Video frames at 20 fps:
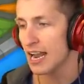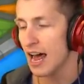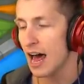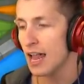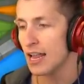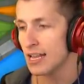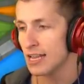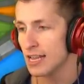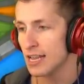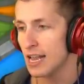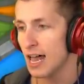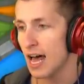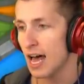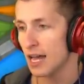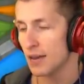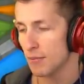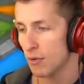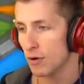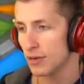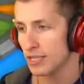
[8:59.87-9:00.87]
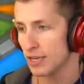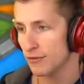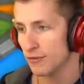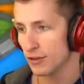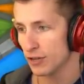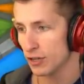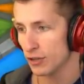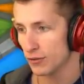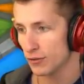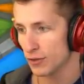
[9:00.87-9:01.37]
a lot more
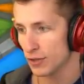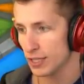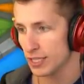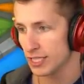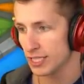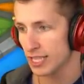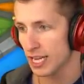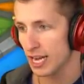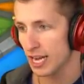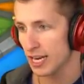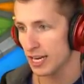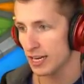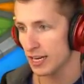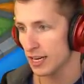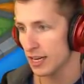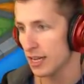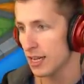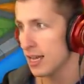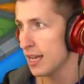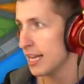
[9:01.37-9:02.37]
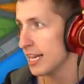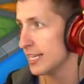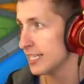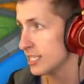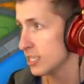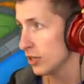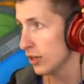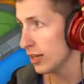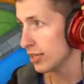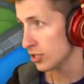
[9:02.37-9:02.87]
difficult for this guy. He
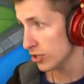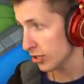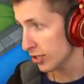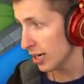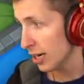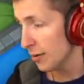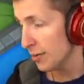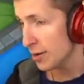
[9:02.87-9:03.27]
still has... Look at how